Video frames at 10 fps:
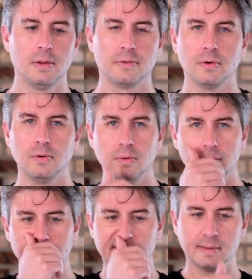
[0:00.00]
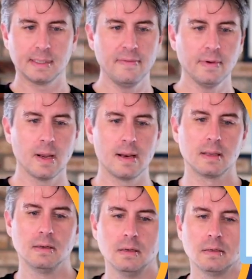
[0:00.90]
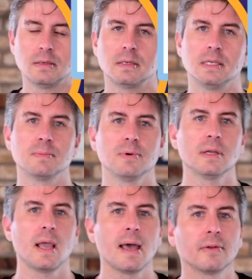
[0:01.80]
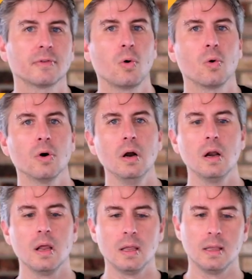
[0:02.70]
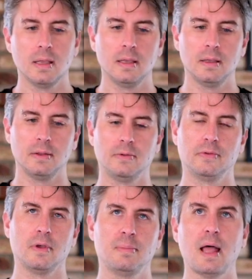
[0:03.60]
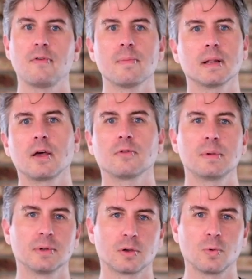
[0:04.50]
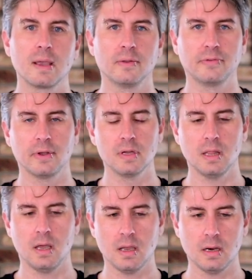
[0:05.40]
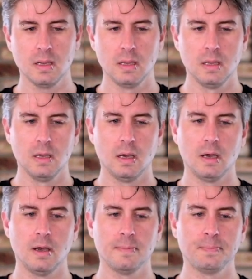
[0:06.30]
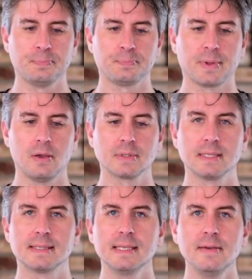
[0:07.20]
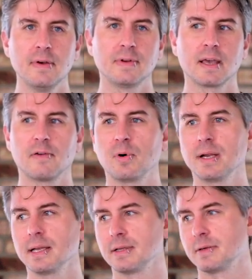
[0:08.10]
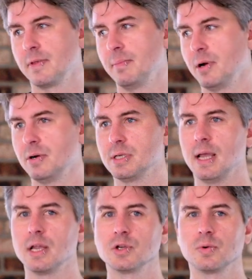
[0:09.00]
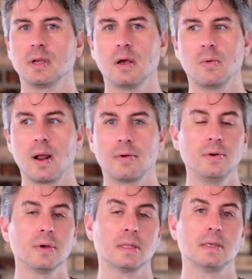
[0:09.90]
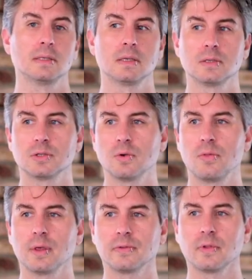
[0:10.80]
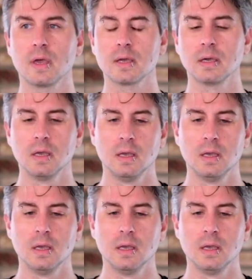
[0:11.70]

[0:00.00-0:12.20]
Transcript: so, diving right in, Teespring at its core is a platform that allows people to create and sell online. Um, it was conceived of to kind of break down some of the barriers to entry around doing this. So things like